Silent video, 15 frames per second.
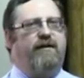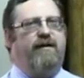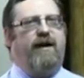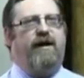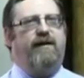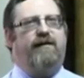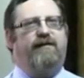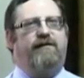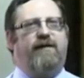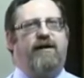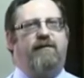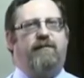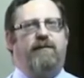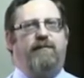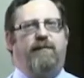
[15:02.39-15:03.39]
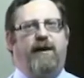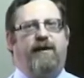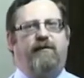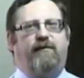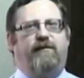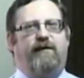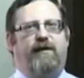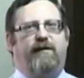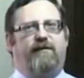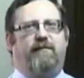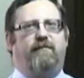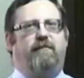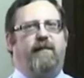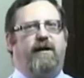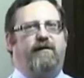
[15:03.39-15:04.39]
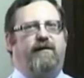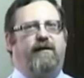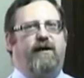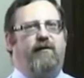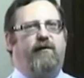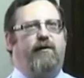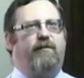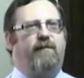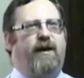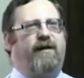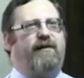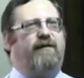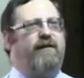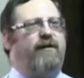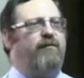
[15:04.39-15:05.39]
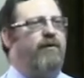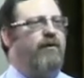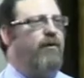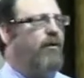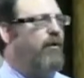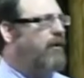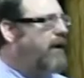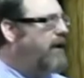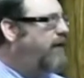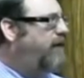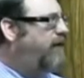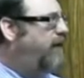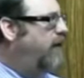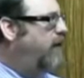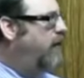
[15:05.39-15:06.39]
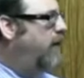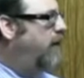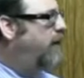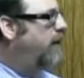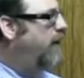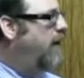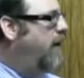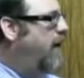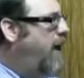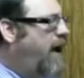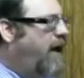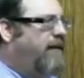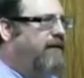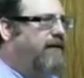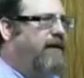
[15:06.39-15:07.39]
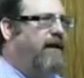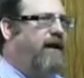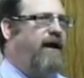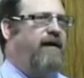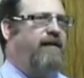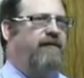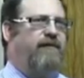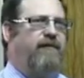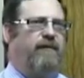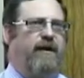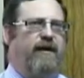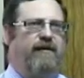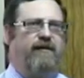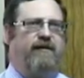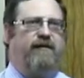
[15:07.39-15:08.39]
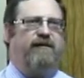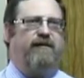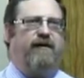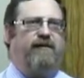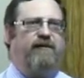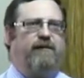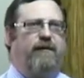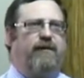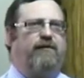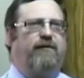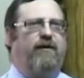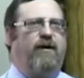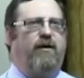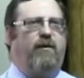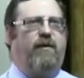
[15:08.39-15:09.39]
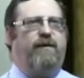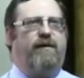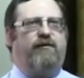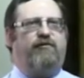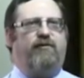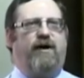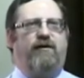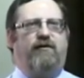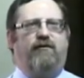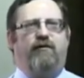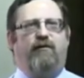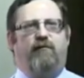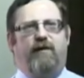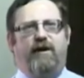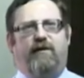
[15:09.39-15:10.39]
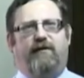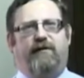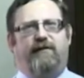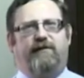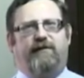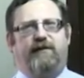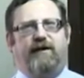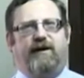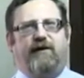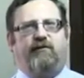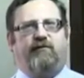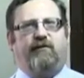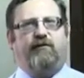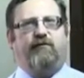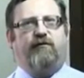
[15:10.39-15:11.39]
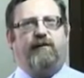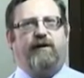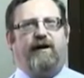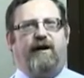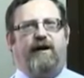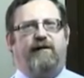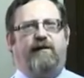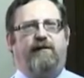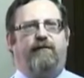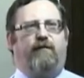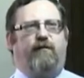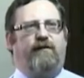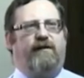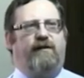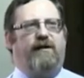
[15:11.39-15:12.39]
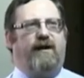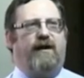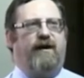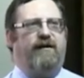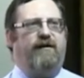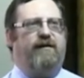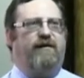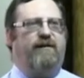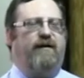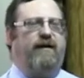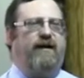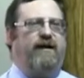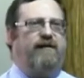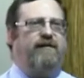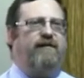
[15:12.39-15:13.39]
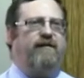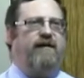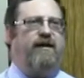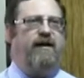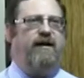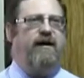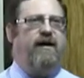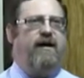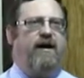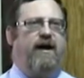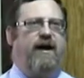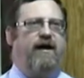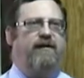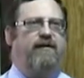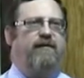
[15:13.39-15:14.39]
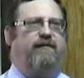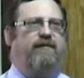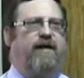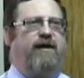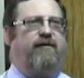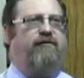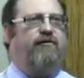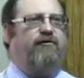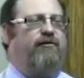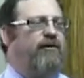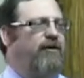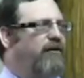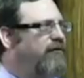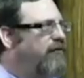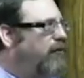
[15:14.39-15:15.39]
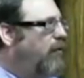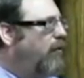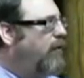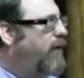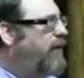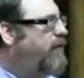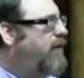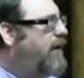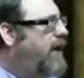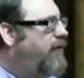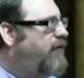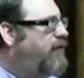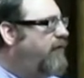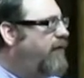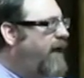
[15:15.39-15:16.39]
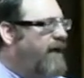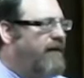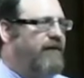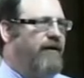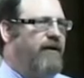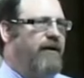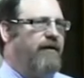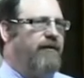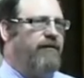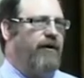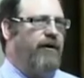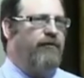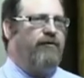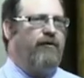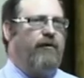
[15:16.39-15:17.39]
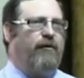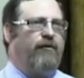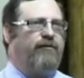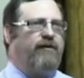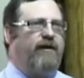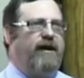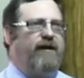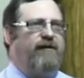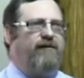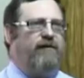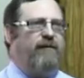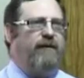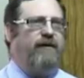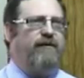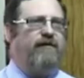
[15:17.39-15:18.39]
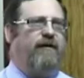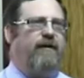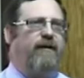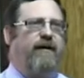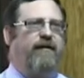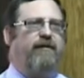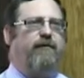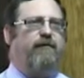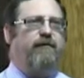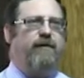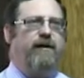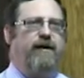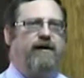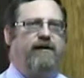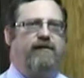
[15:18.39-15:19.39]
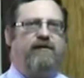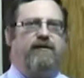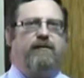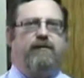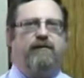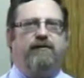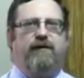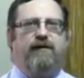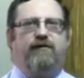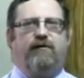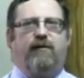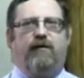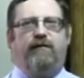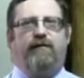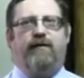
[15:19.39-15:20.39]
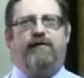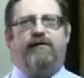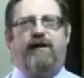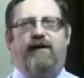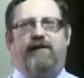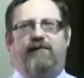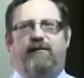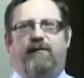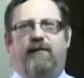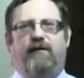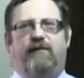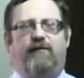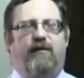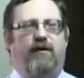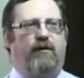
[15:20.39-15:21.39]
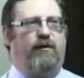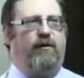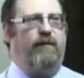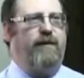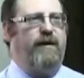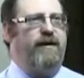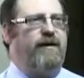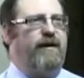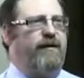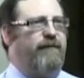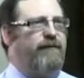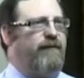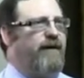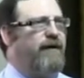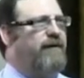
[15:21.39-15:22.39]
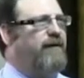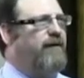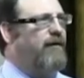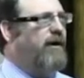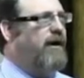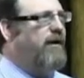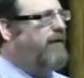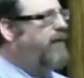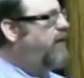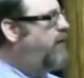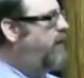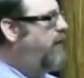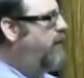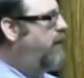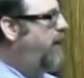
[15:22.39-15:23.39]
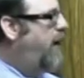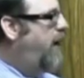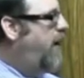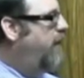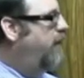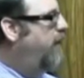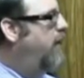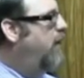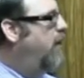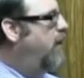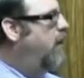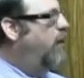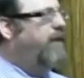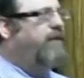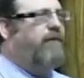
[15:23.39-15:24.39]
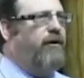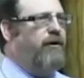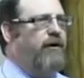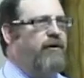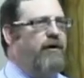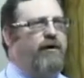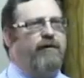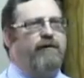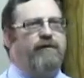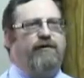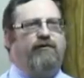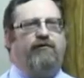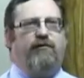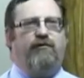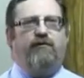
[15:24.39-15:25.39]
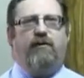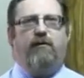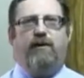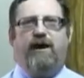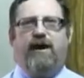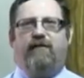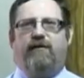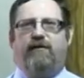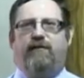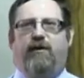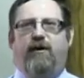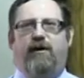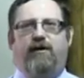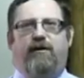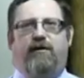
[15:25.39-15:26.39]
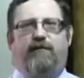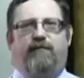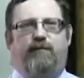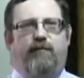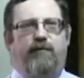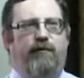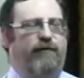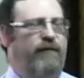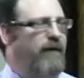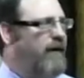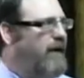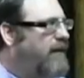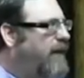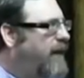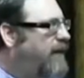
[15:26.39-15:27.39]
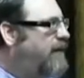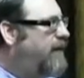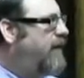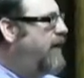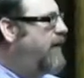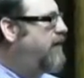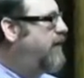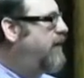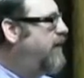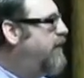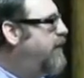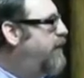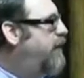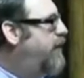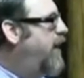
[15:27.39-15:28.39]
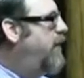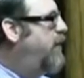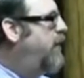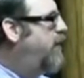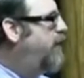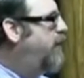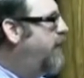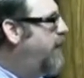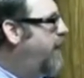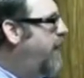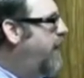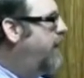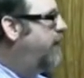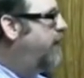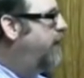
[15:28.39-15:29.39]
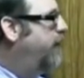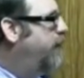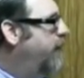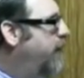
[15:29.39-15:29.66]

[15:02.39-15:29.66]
The understatement penalty is a material matter that we're all going to deal with, and the estimated assessments when they try to do reconciliations from the IT49, the SD, and the VAT returns and all that relate to that, those are also estimates, and the reasonableness of those estimates will be another fighting ground that we will have. We've got a lot of issues where we have the burden of proof. That's the legislative framework for that.